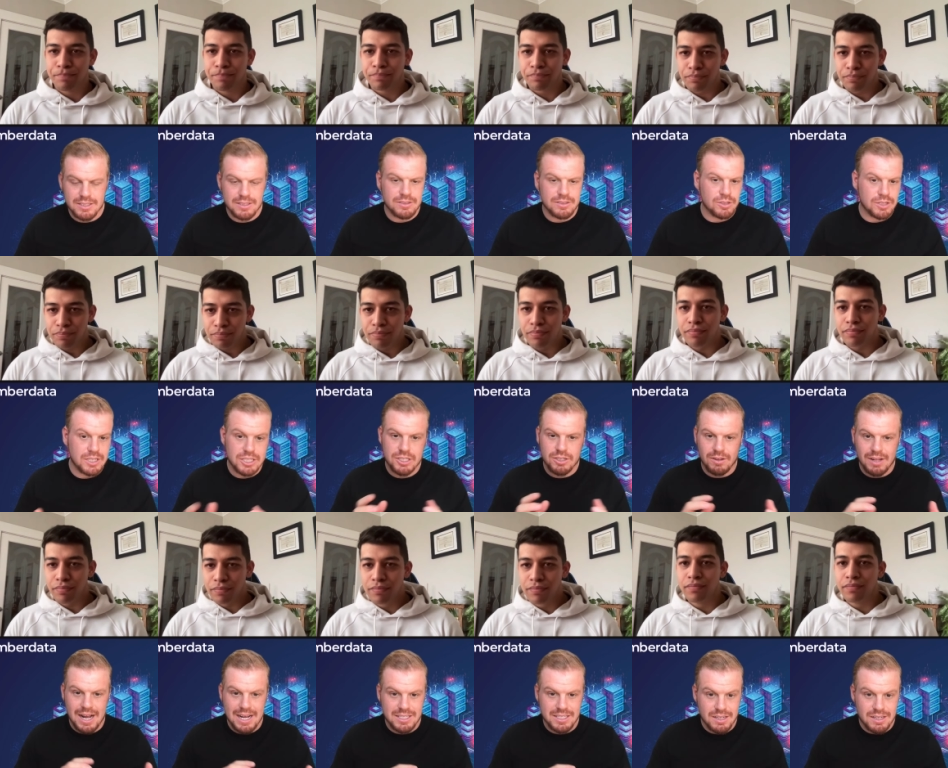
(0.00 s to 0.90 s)
Speaker 1: and traditional
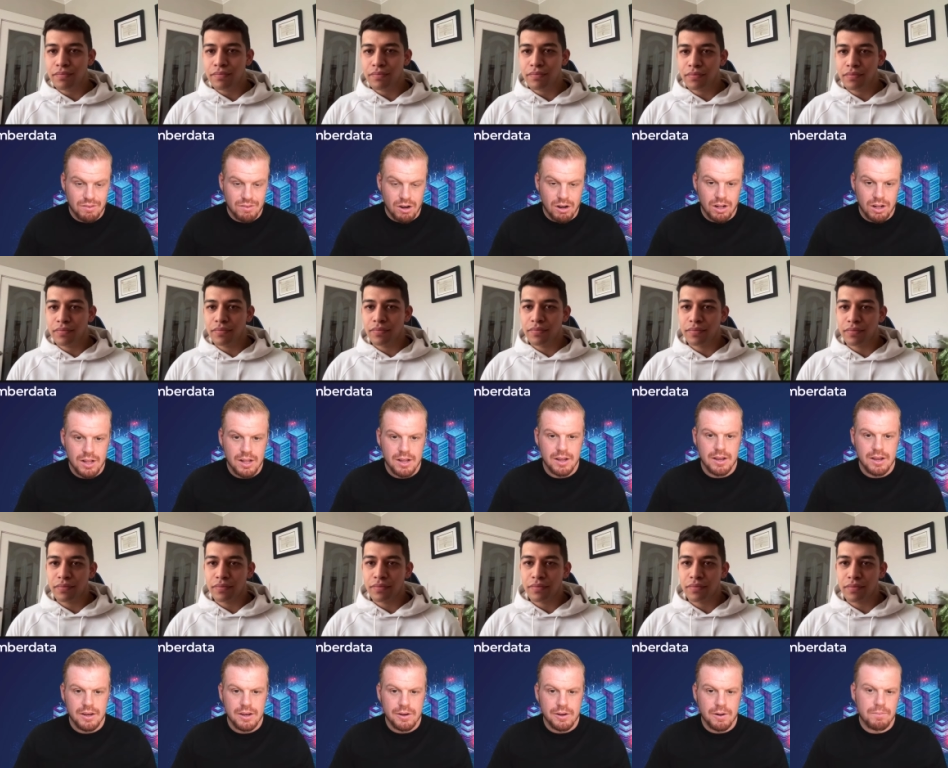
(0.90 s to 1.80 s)
asset vol,
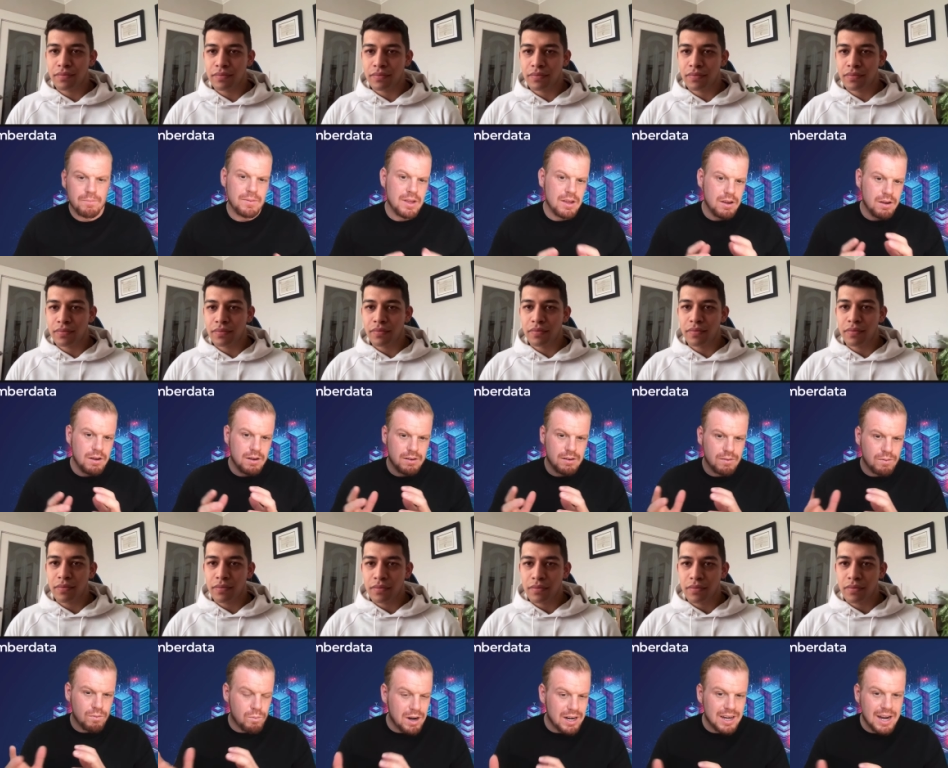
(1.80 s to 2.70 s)
you know,
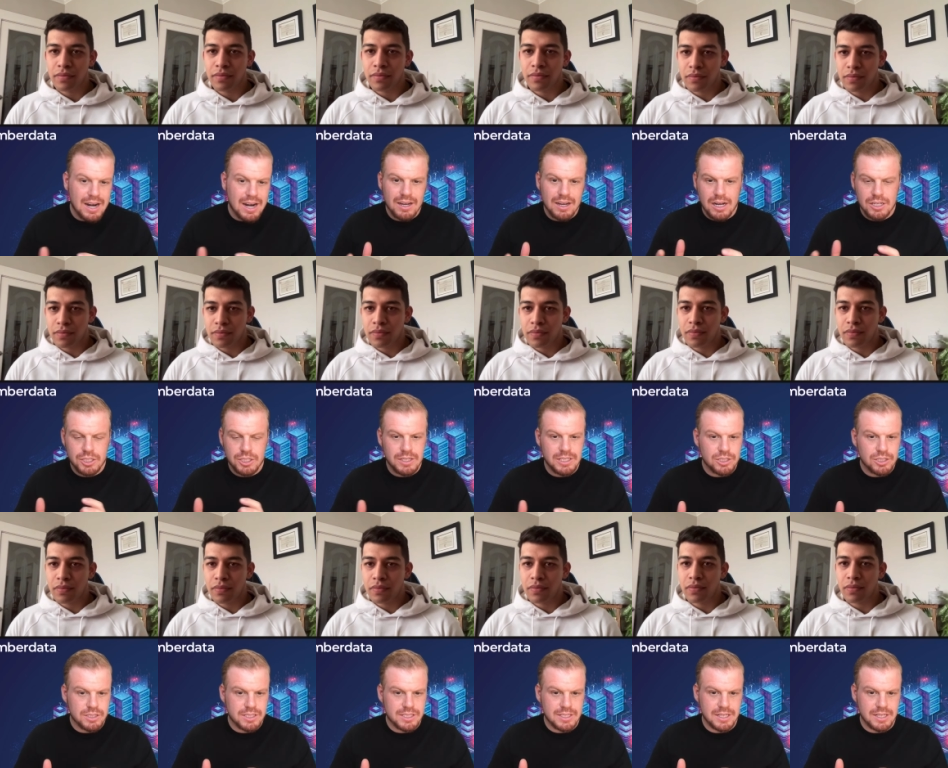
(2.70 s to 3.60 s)
what kind of got you
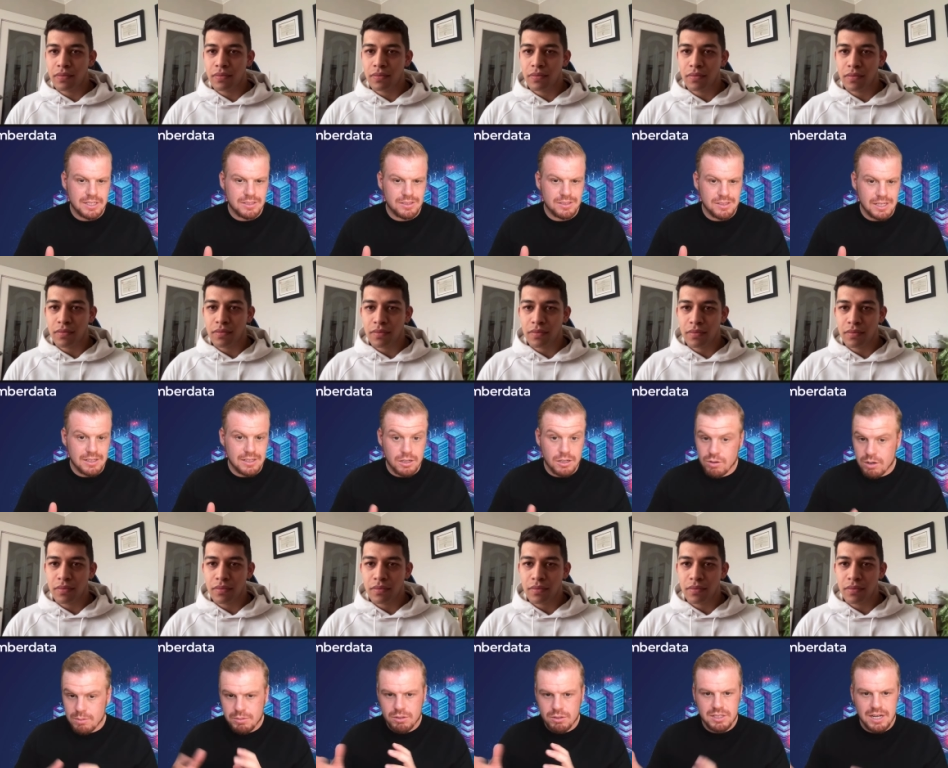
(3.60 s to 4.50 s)
interested in the
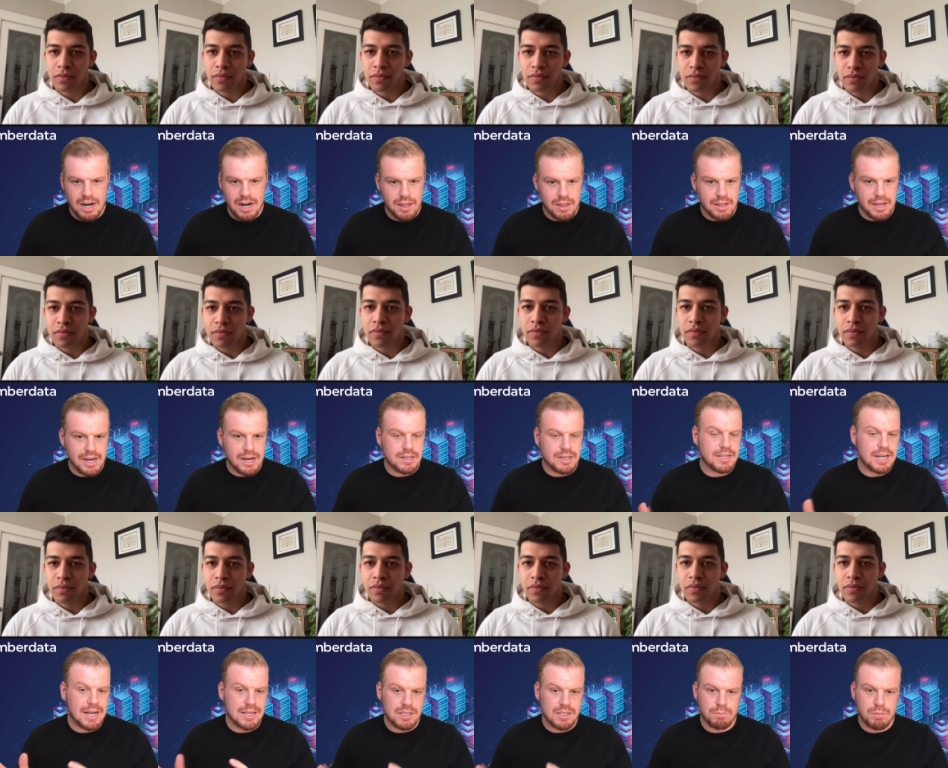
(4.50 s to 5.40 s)
crypto side of things
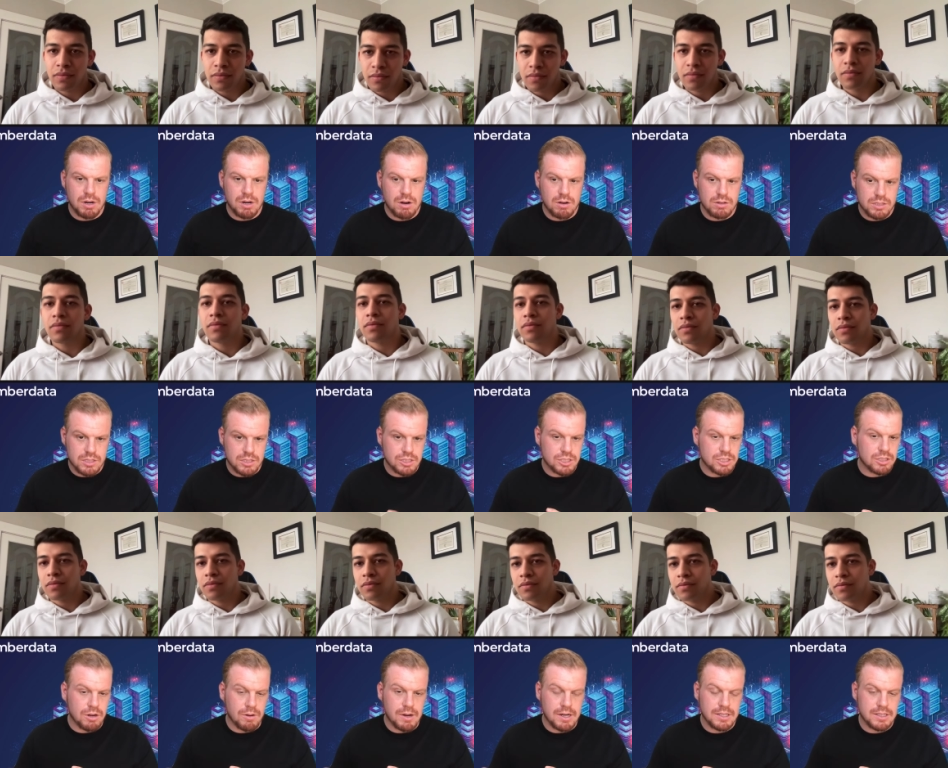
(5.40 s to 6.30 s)
as opposed to just
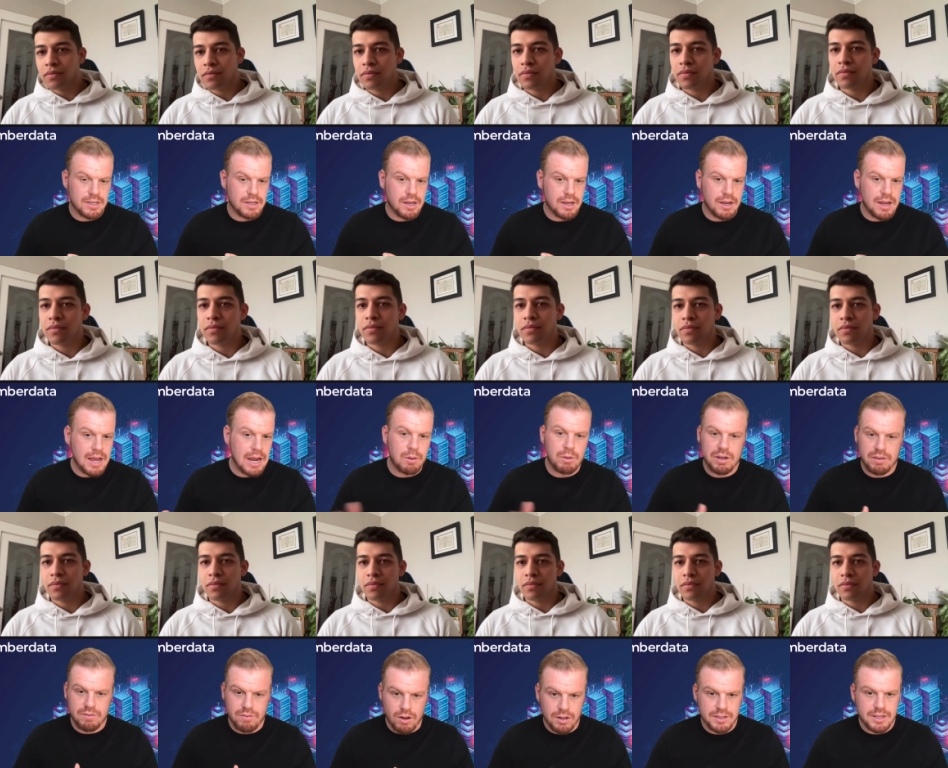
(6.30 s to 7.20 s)
going to equity
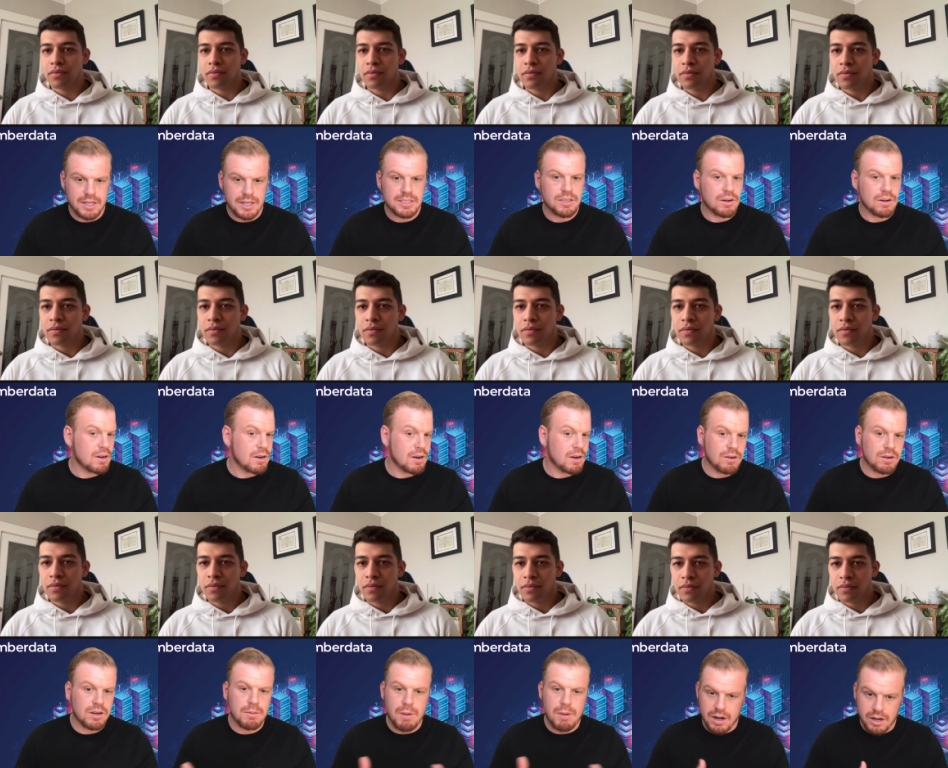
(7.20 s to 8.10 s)
vol desk or
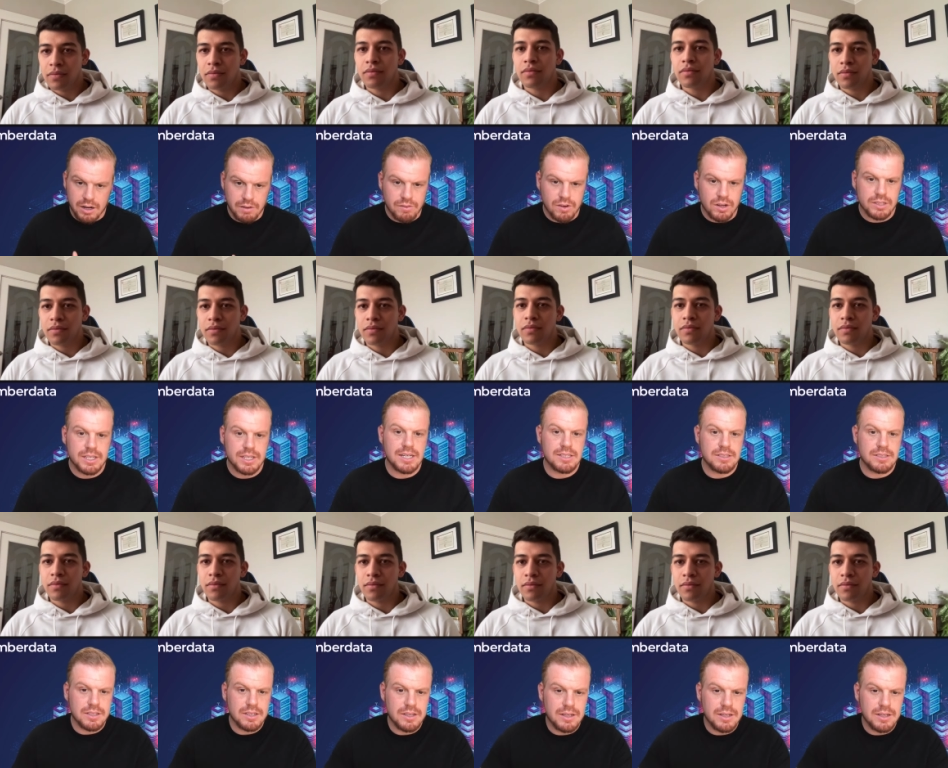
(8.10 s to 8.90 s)
commodity vol desk?